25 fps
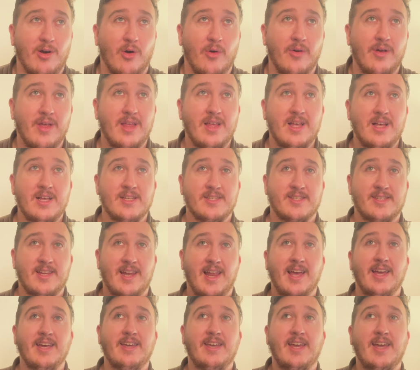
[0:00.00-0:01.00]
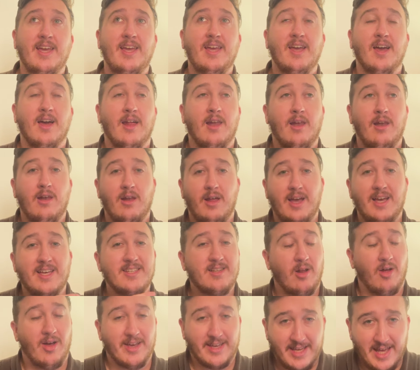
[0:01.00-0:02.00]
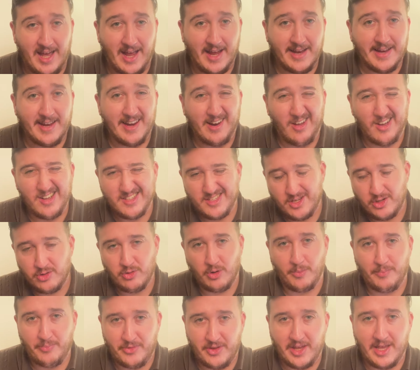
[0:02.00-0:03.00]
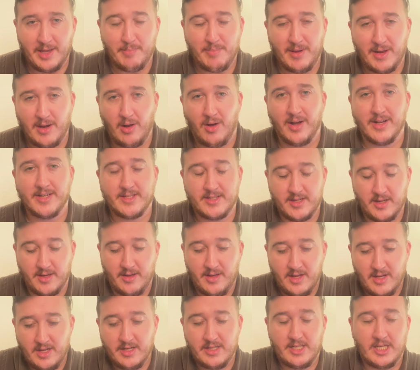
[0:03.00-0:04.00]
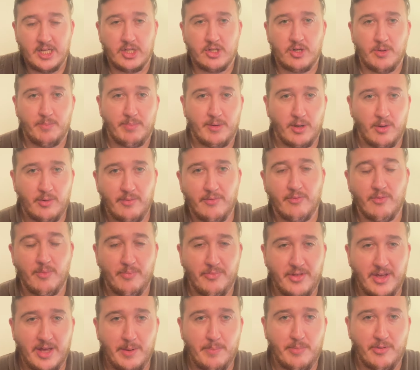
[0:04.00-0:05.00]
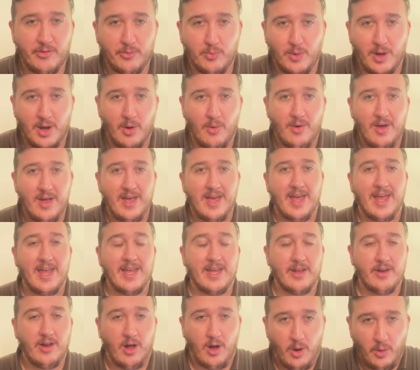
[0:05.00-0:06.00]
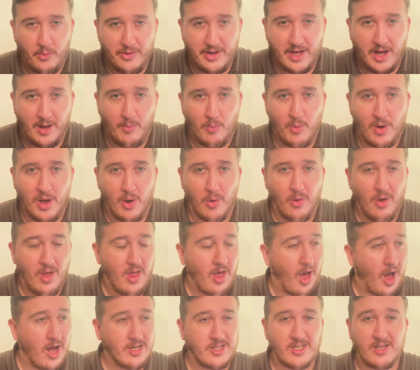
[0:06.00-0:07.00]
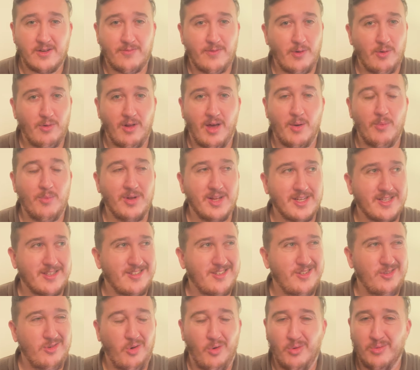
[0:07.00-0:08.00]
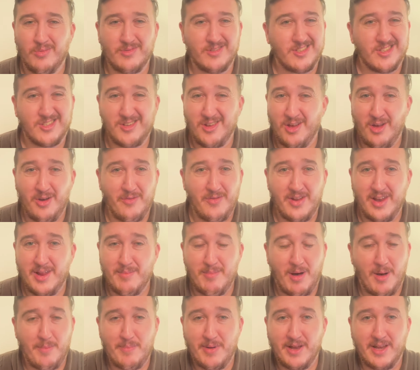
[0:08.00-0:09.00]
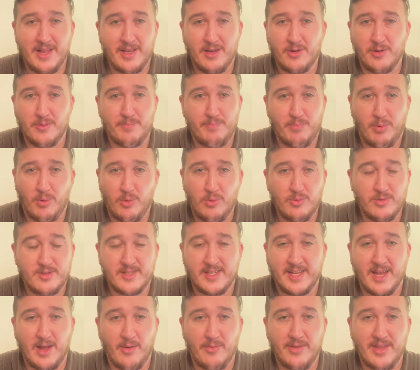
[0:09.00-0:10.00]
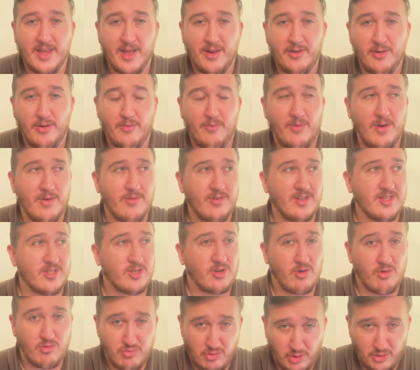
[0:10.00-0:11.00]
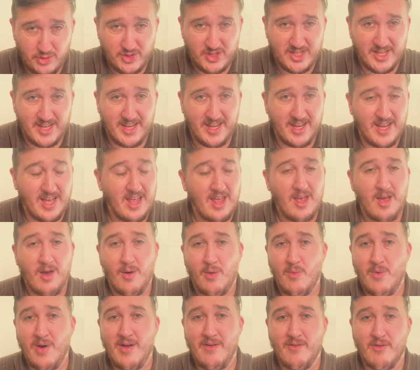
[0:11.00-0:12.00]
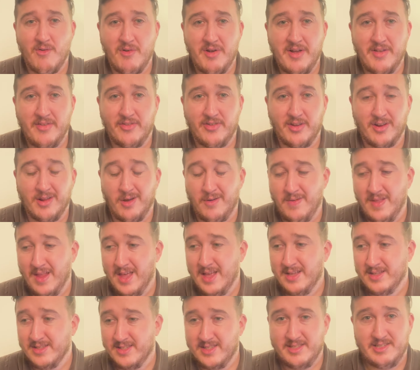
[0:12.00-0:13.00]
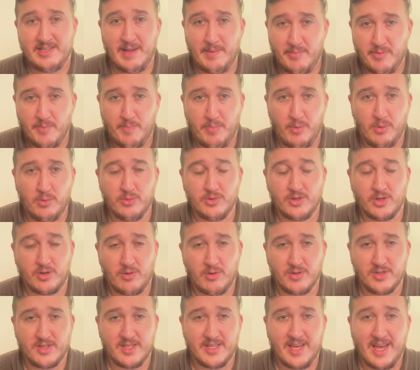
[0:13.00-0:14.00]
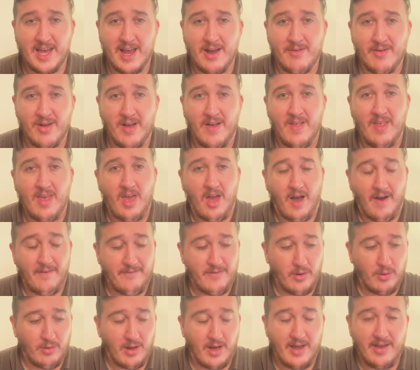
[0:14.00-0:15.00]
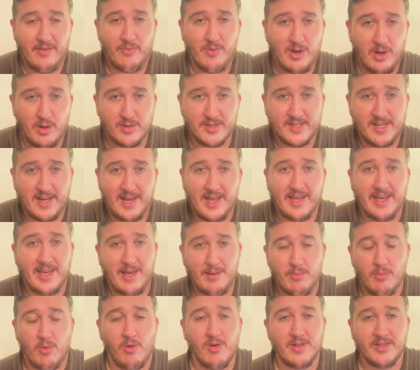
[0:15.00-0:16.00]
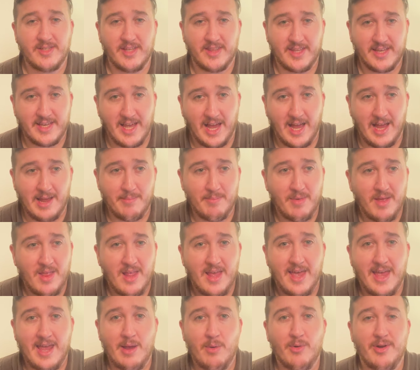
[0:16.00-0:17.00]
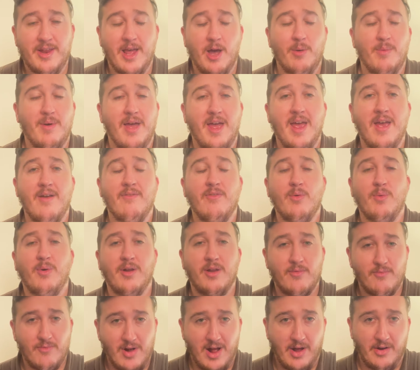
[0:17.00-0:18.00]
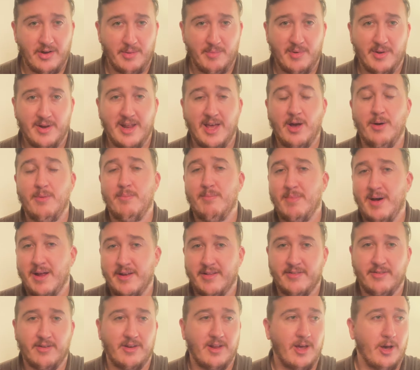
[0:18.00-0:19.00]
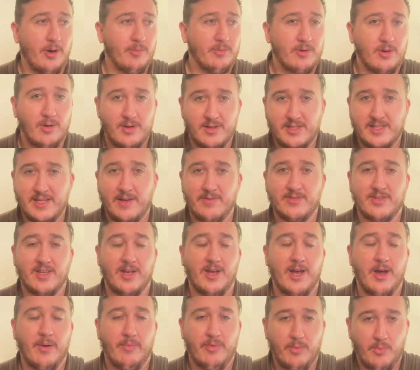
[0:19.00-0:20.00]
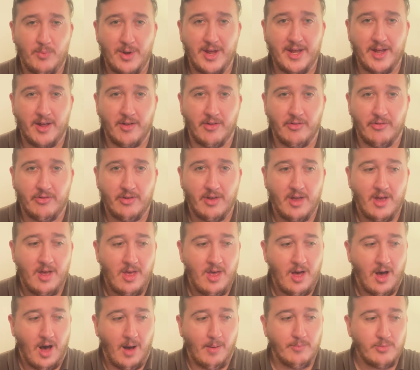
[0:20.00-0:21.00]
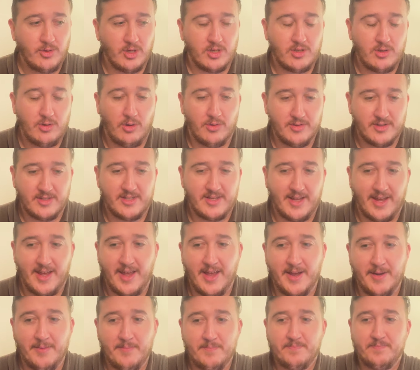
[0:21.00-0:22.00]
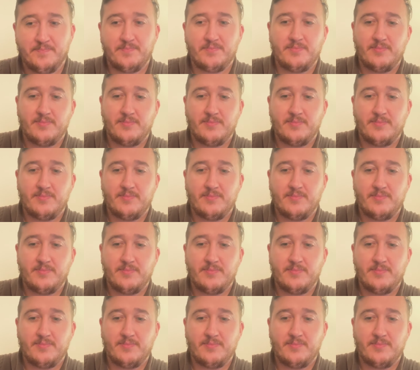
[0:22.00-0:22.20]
long. Solanke is like Kane. He likes to drop deep. He likes to distribute from deep as well. He can hold it up well. I just feel like we're not serving him up any good balls to get on the end of, whether it's crossing, whether it's, you know, zipped balls across the area. I feel like if we got Solanke more into the game, it would help everyone around him. It would help Maddison. It would help Kulusevski. It would help the wingers. I'm just not seeing.